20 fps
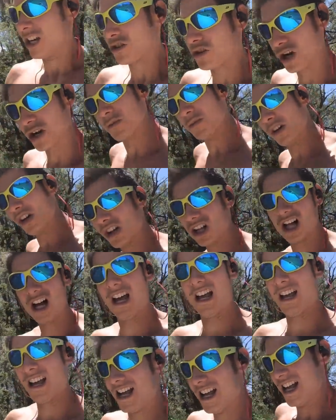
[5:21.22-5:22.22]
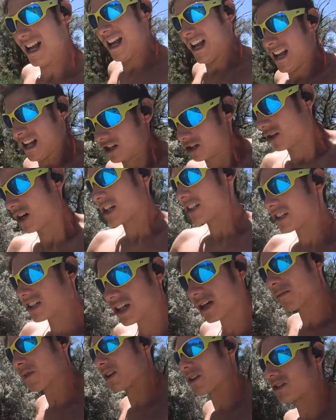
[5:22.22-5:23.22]
treadmill, cranked
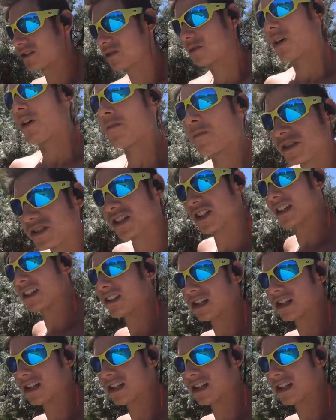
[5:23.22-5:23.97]
it up on 12%